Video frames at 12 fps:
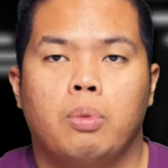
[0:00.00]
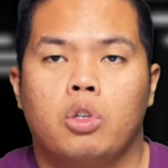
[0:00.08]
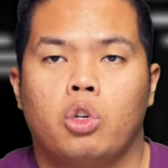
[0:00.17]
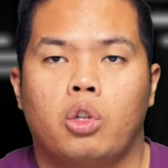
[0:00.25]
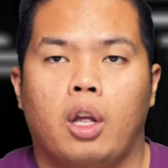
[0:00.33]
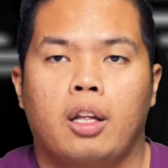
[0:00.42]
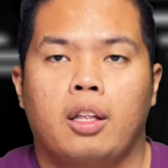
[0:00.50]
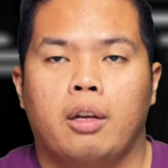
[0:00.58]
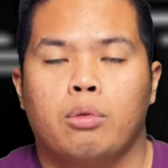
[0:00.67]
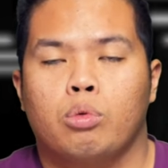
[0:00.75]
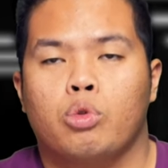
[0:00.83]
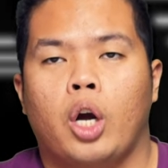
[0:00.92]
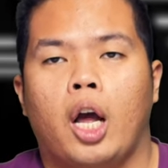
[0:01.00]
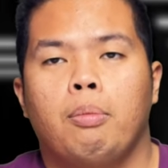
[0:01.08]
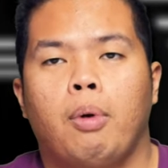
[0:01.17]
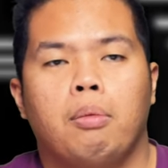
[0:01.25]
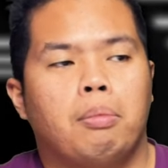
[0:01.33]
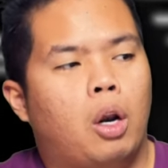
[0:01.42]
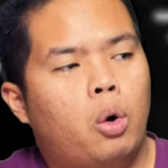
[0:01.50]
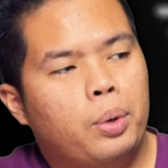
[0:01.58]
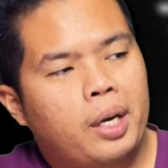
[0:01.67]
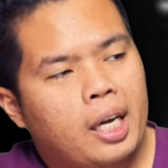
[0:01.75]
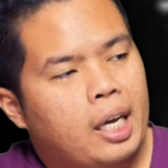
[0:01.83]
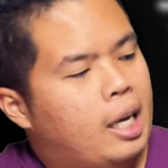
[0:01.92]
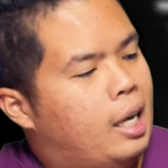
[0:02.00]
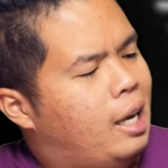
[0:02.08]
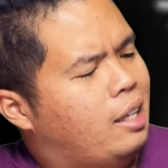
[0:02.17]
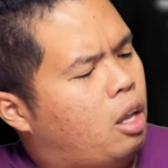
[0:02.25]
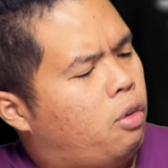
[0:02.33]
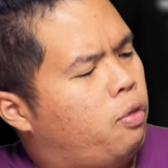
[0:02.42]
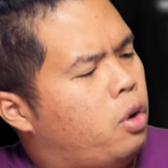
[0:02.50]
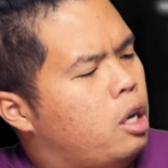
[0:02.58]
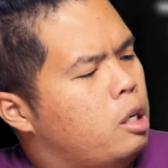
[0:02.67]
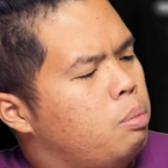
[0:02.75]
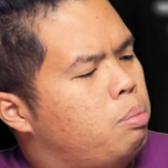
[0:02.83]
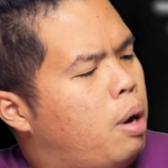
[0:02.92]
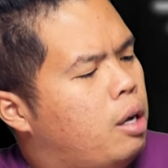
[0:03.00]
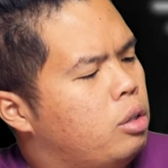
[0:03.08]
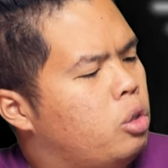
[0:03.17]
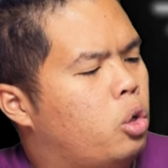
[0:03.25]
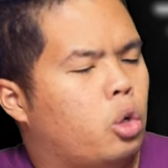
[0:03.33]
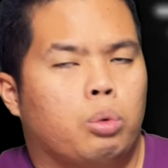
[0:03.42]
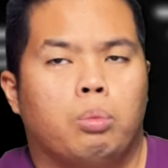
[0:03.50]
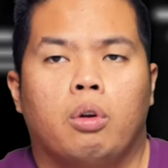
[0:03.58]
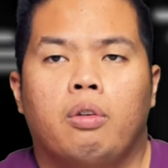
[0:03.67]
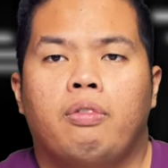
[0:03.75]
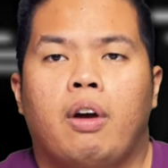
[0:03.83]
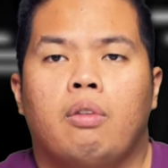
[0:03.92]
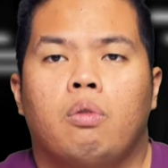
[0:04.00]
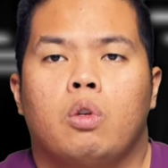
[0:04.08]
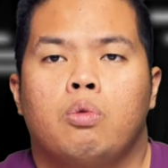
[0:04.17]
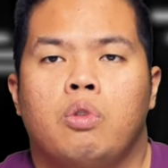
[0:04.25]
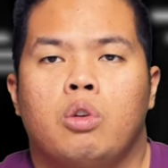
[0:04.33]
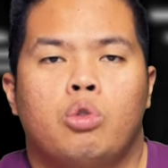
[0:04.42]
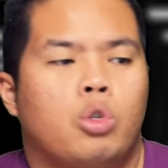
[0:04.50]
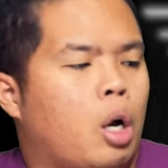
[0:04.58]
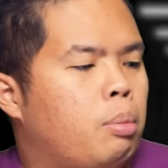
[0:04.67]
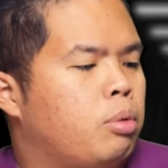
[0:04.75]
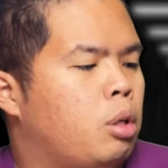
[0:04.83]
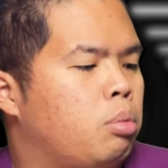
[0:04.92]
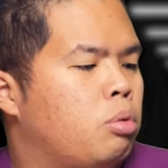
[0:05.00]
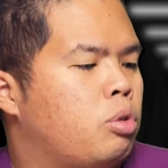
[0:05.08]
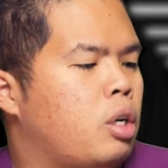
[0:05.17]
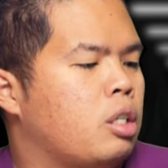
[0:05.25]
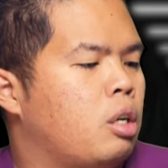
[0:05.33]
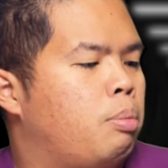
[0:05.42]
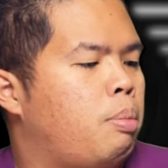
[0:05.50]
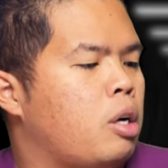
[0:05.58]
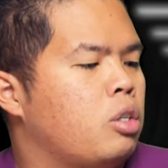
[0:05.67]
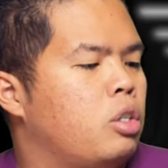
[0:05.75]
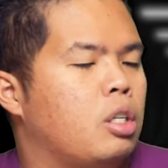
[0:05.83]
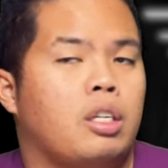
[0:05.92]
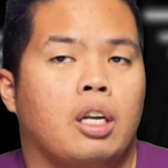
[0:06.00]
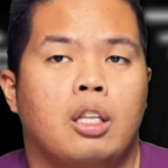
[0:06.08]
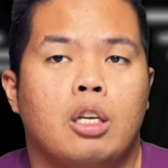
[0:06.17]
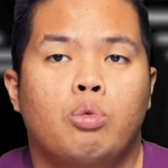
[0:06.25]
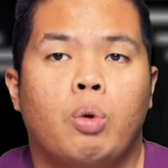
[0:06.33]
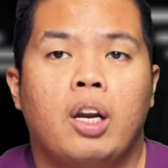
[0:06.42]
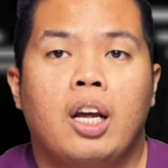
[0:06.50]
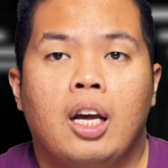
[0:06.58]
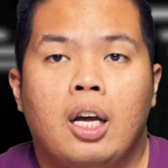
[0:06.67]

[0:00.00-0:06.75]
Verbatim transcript: make sure to hit that subscribe button below, hit the notification bell so you can notify on next videos, comments, tips and tricks, and unboxing just like this one.